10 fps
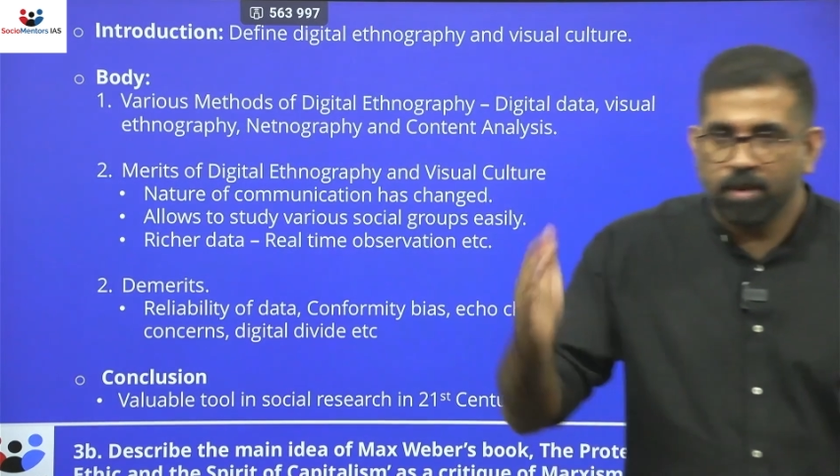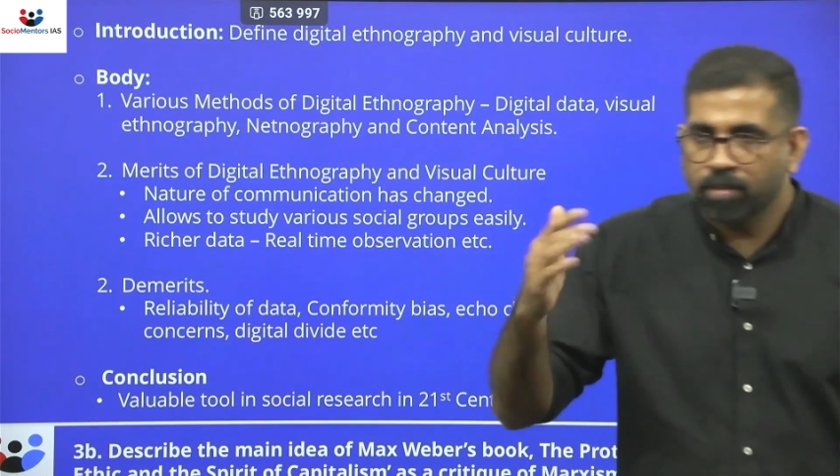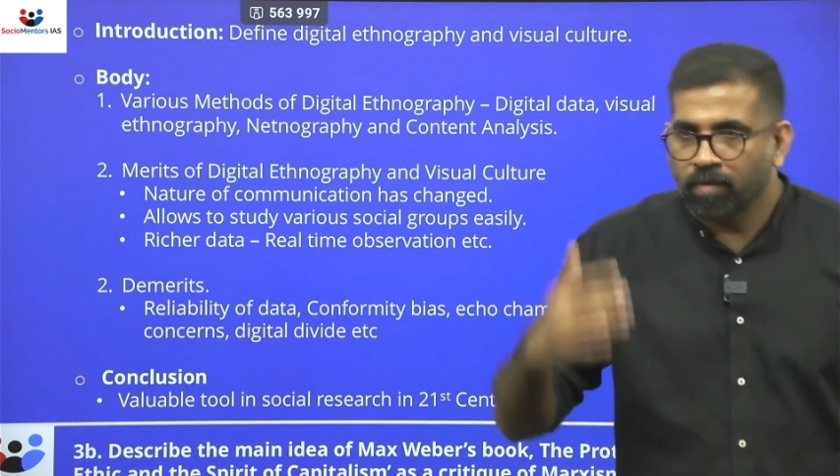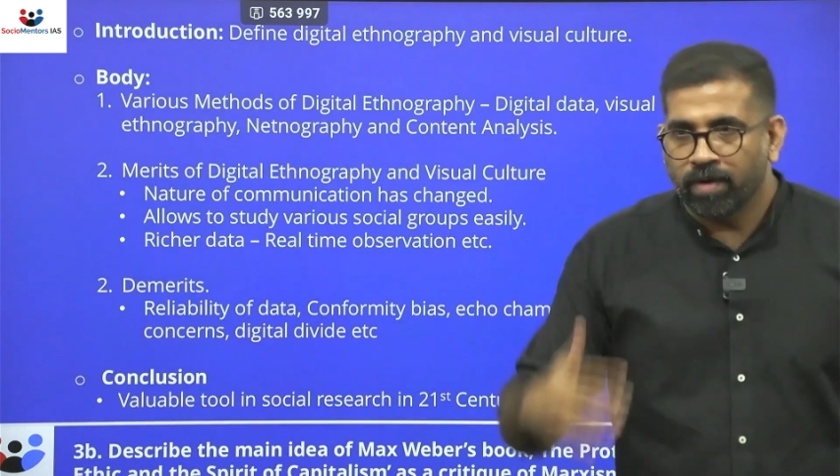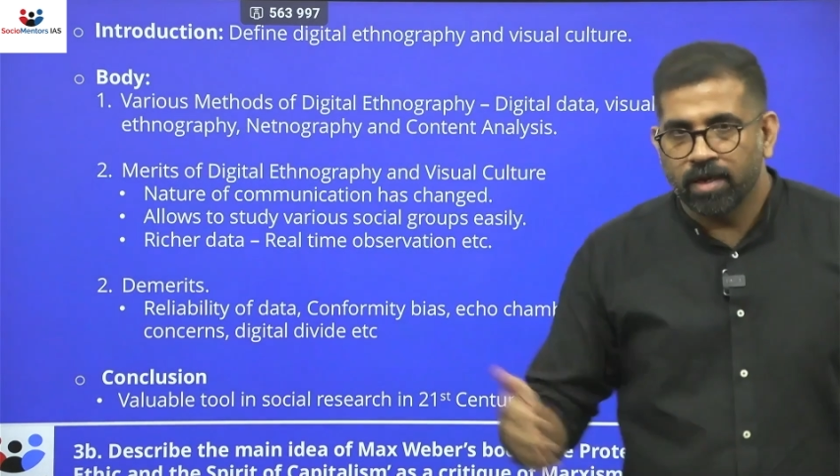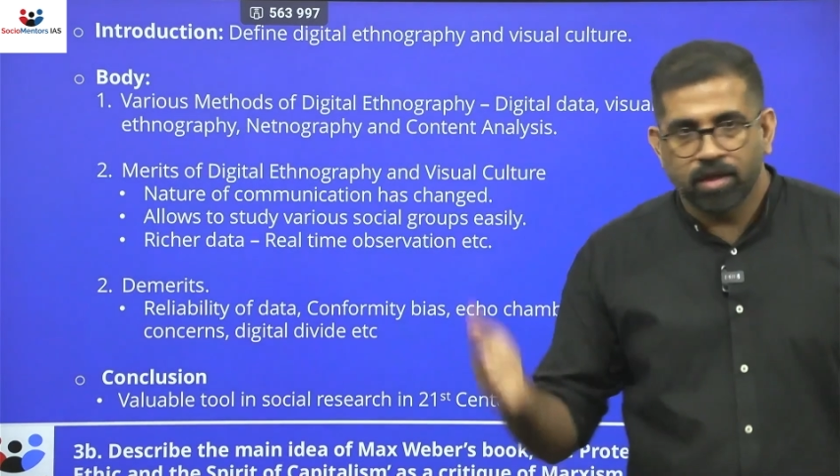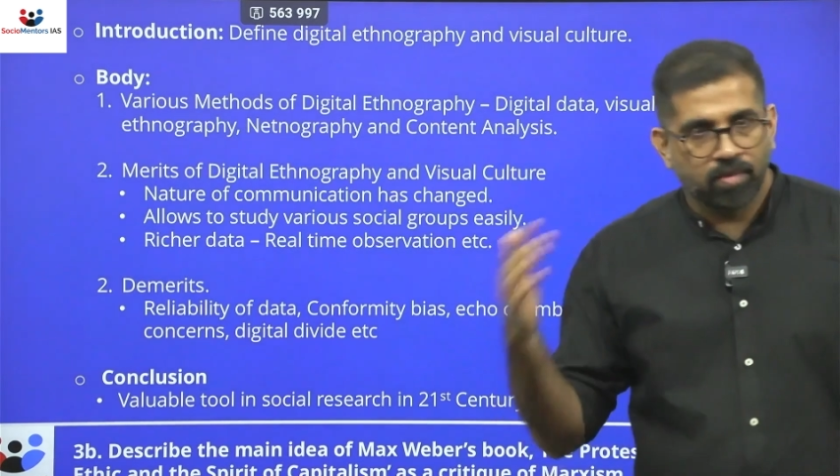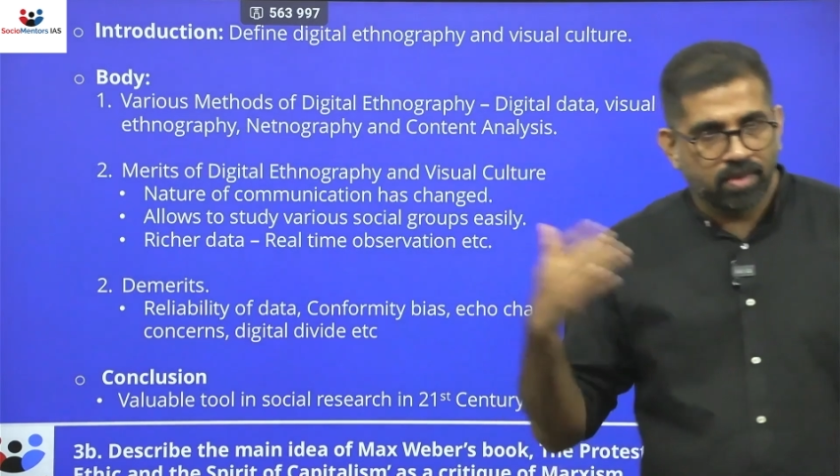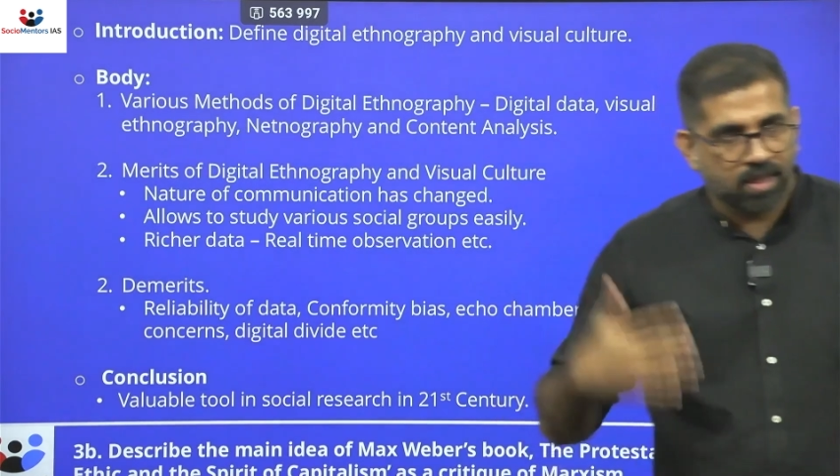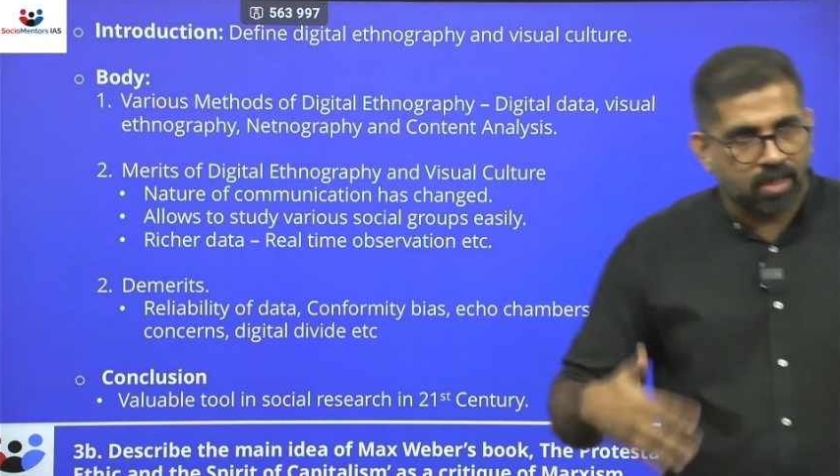providing
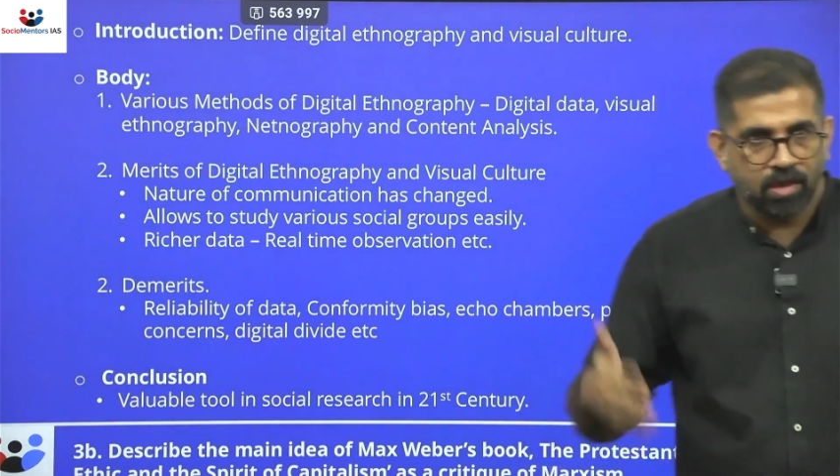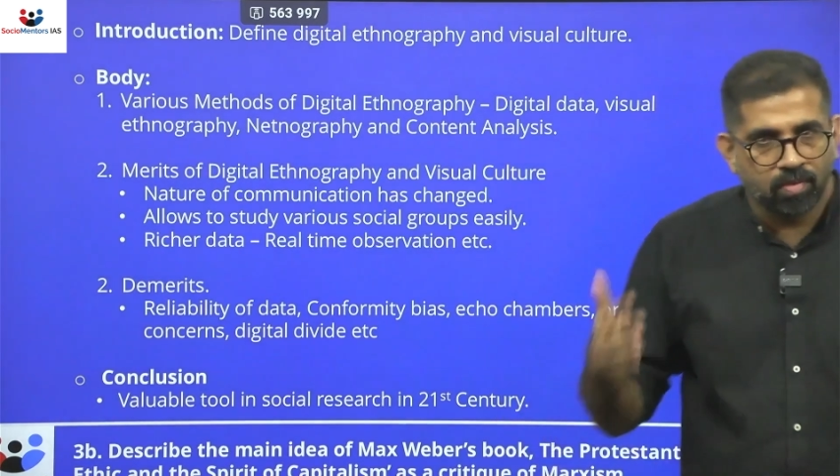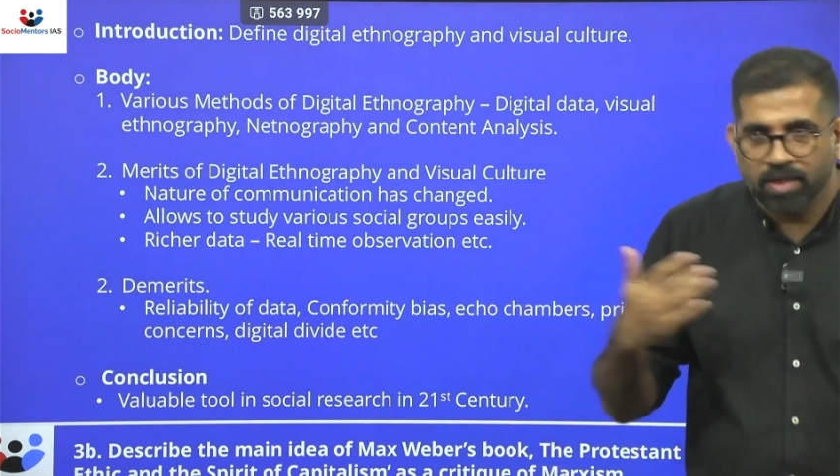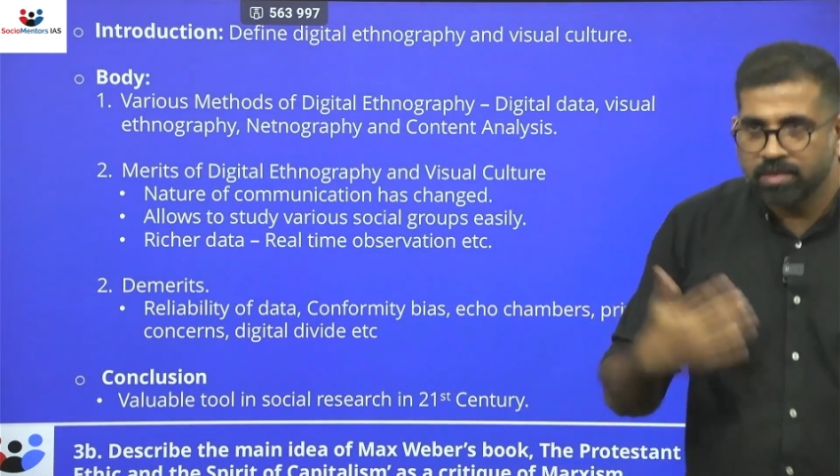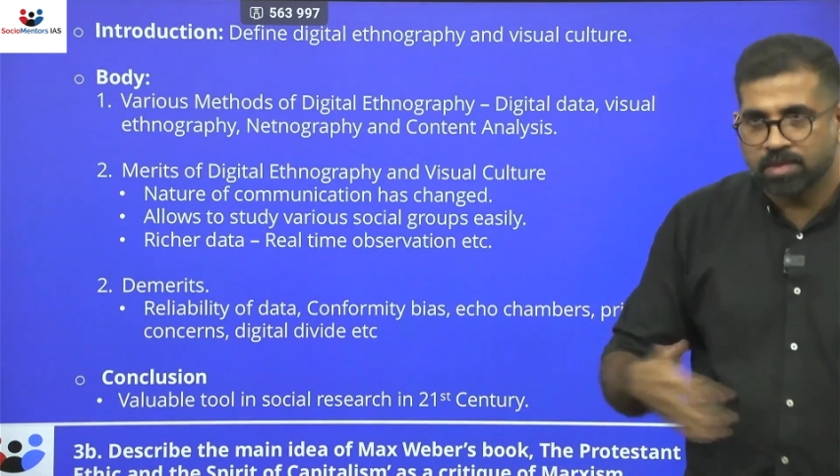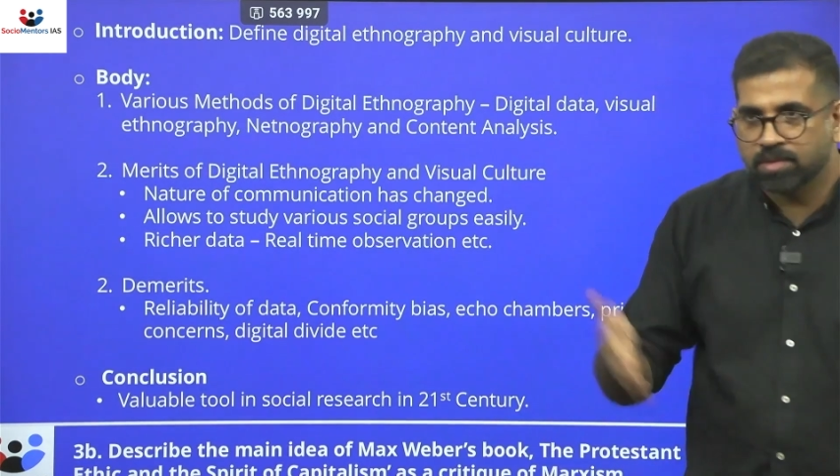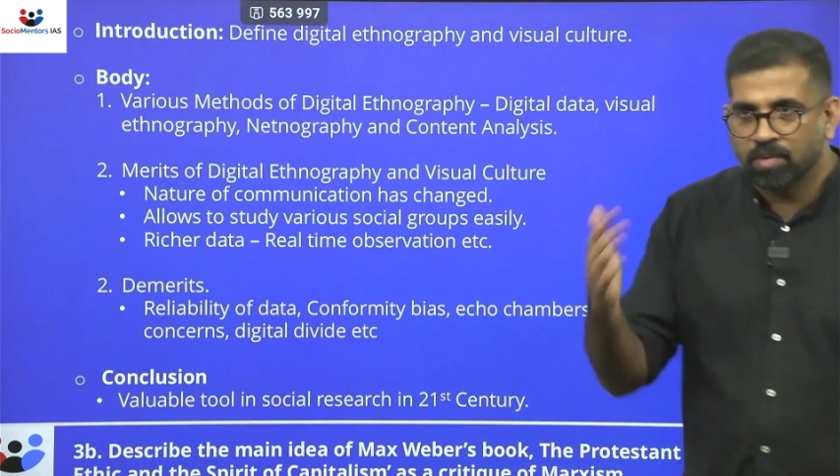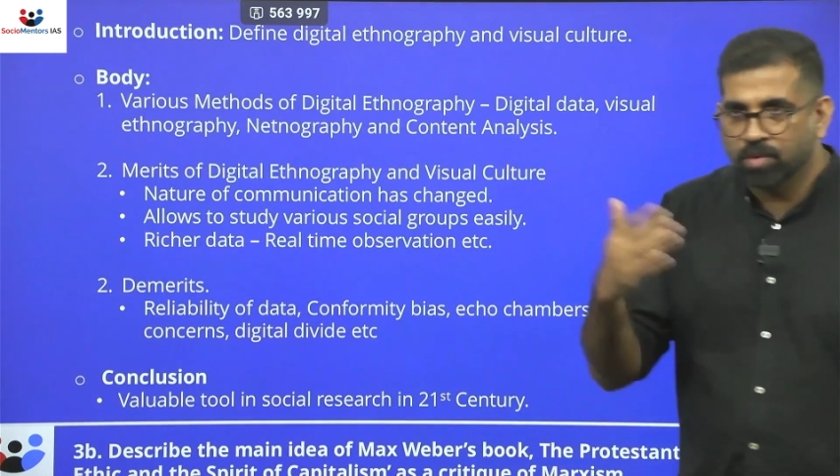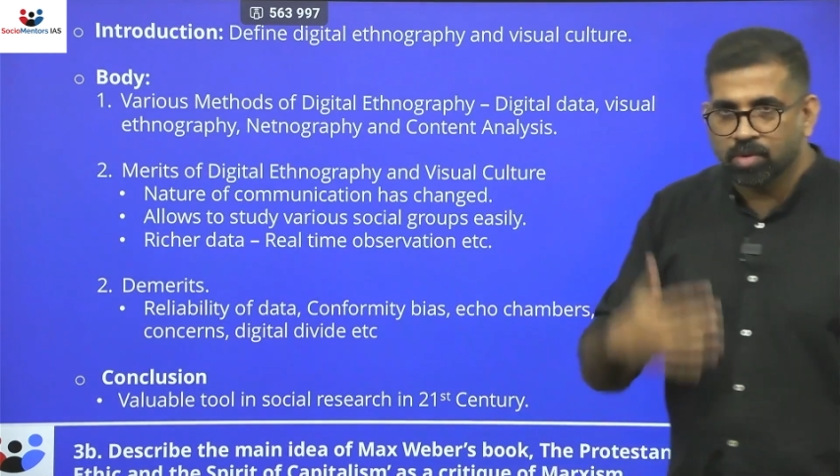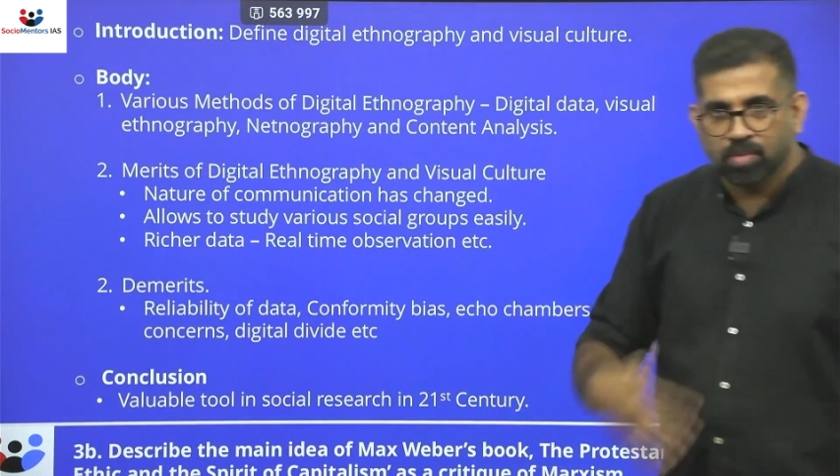you the key. You can just
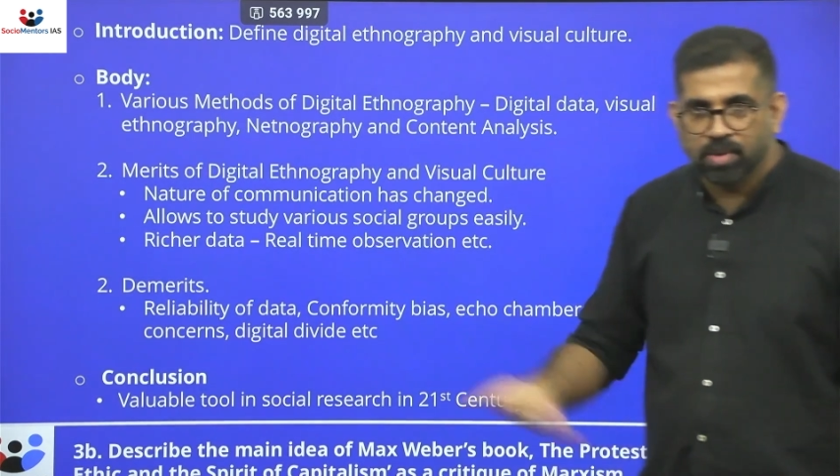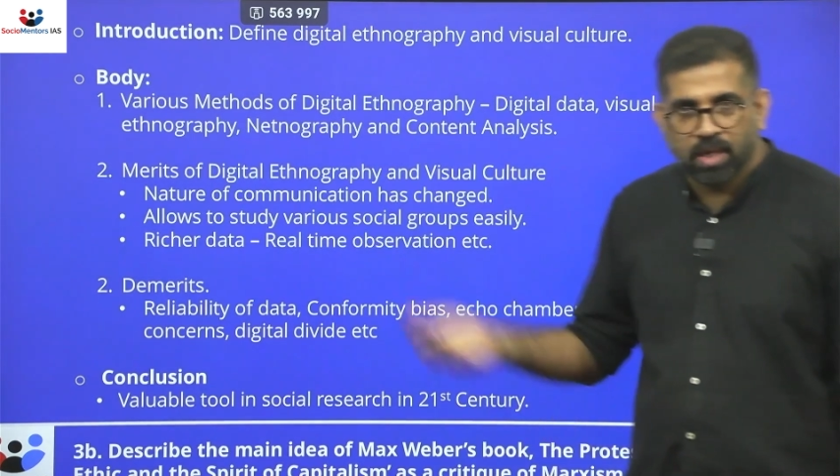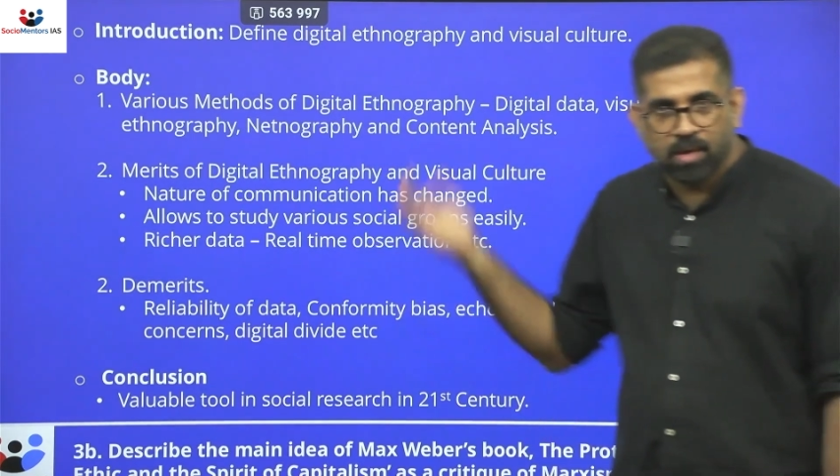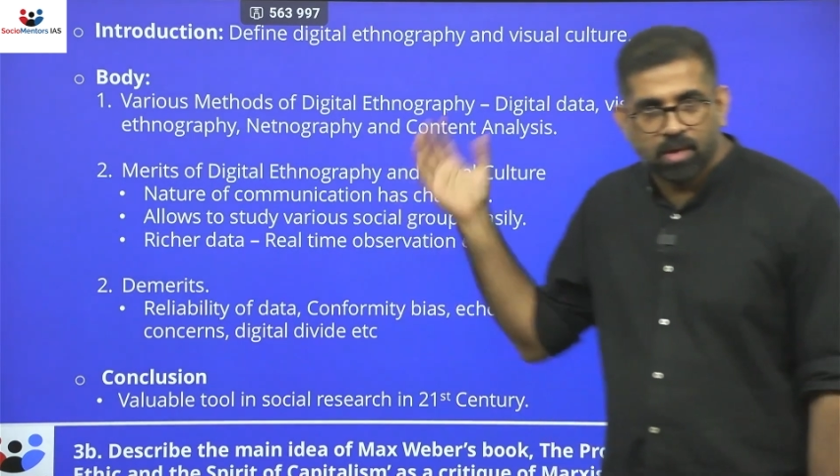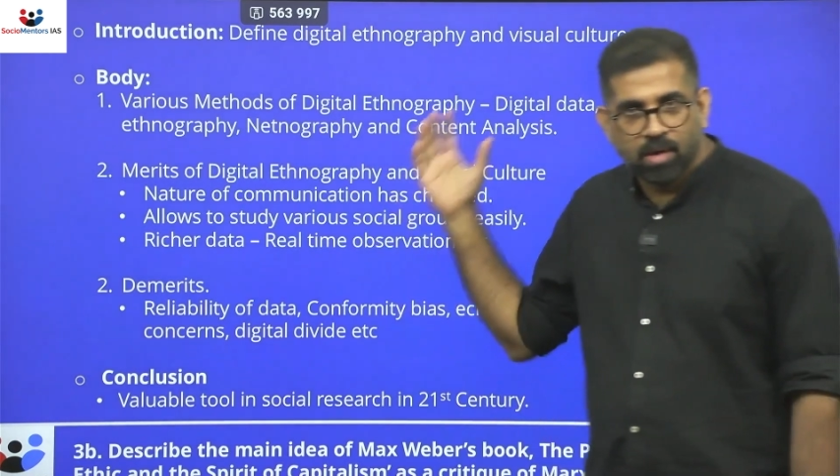go through the